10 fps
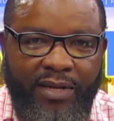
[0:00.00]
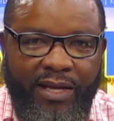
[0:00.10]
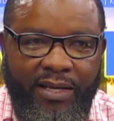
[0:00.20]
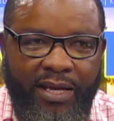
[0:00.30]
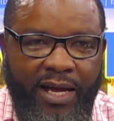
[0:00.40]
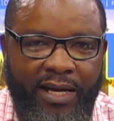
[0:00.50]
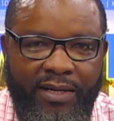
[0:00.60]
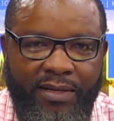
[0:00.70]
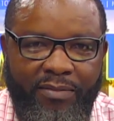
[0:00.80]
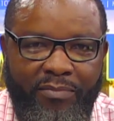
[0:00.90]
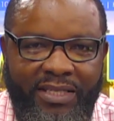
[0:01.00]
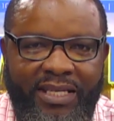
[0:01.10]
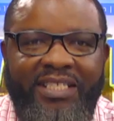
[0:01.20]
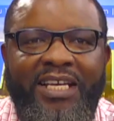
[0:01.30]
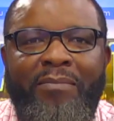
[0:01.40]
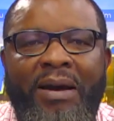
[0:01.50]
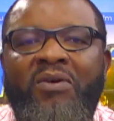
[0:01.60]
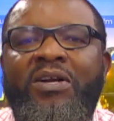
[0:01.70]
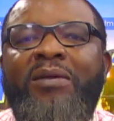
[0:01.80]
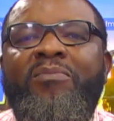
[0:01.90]
Yeah? Mr. Chairman,
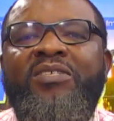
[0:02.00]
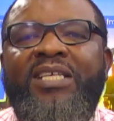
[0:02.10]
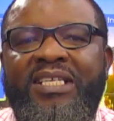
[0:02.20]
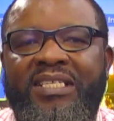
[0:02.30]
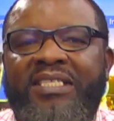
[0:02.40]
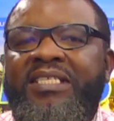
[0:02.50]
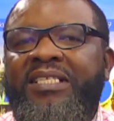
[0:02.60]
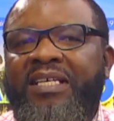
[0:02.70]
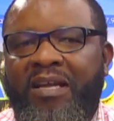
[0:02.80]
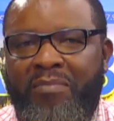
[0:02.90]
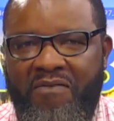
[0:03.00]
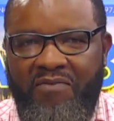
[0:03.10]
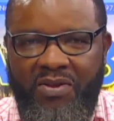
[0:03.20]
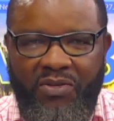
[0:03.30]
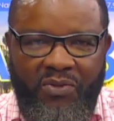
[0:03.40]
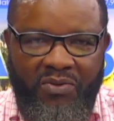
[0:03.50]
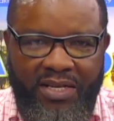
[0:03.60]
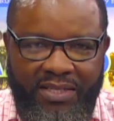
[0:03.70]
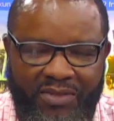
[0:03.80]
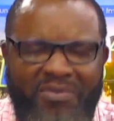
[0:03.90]
honorable judges, teachers, and my fellow
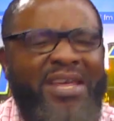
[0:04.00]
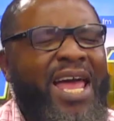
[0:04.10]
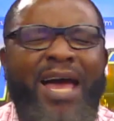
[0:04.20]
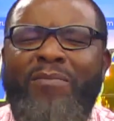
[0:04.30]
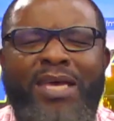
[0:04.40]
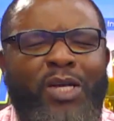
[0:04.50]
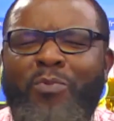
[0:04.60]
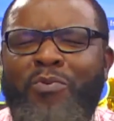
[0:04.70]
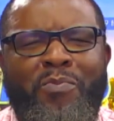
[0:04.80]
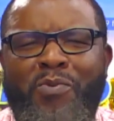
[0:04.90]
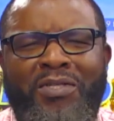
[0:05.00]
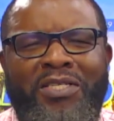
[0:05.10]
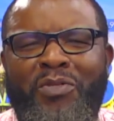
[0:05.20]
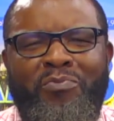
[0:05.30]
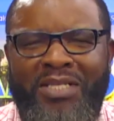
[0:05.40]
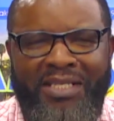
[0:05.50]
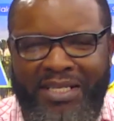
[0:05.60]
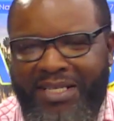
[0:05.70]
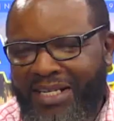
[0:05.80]
students. Today I am here to propose this meeting.